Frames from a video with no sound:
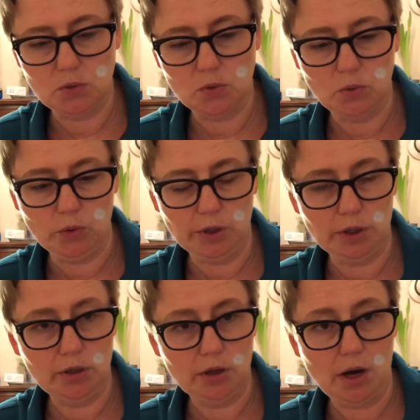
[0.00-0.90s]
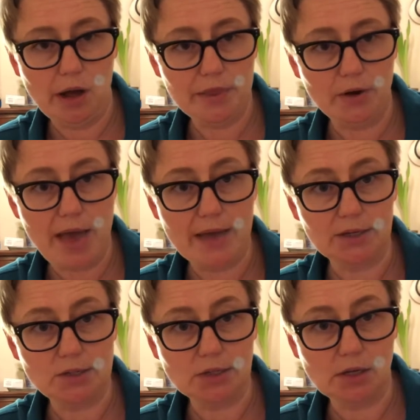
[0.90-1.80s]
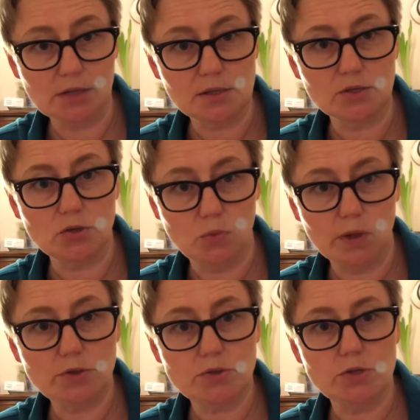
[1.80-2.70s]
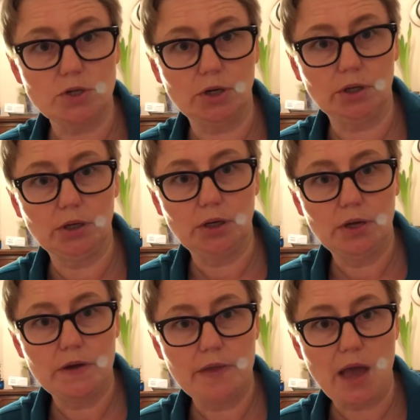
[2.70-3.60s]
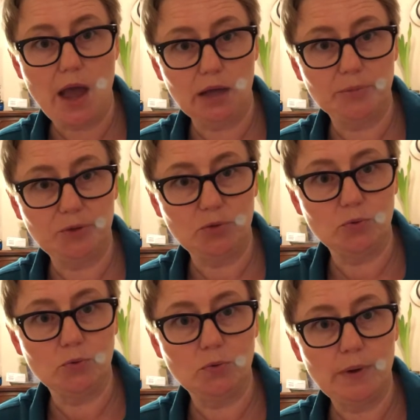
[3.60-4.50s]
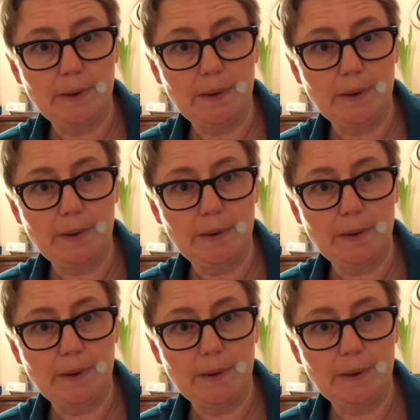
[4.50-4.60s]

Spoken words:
Or are there any techniques that you want to share that help you